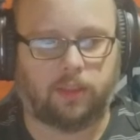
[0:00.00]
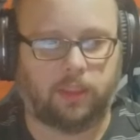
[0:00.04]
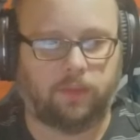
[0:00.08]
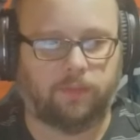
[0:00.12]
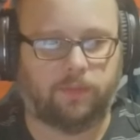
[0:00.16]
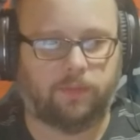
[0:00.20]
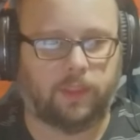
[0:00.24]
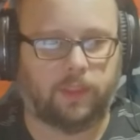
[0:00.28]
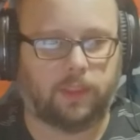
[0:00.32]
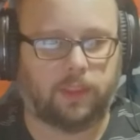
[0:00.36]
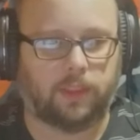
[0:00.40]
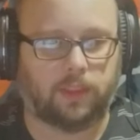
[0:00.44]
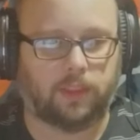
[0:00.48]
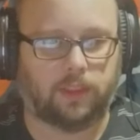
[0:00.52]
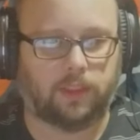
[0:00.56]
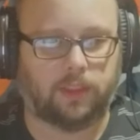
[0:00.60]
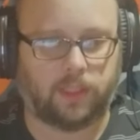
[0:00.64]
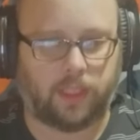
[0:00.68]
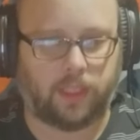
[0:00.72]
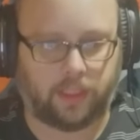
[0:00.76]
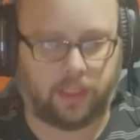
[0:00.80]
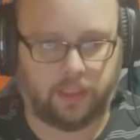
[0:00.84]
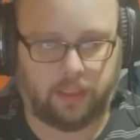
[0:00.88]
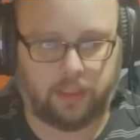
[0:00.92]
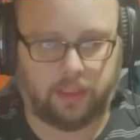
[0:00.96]
defense is
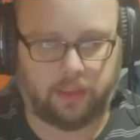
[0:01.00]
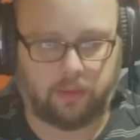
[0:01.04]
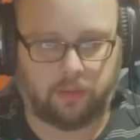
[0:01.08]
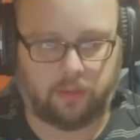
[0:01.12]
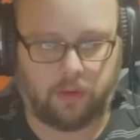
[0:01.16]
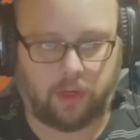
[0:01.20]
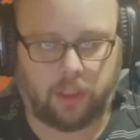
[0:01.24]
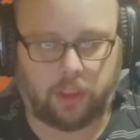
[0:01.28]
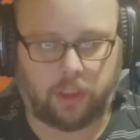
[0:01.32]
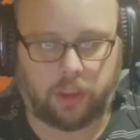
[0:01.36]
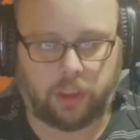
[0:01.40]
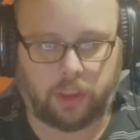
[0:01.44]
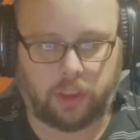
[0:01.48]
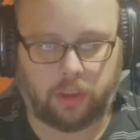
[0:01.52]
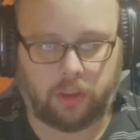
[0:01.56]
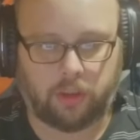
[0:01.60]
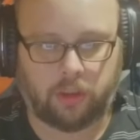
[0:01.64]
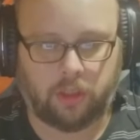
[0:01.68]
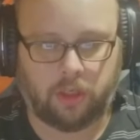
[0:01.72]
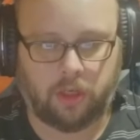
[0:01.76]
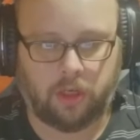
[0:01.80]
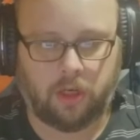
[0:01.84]
second in the rush.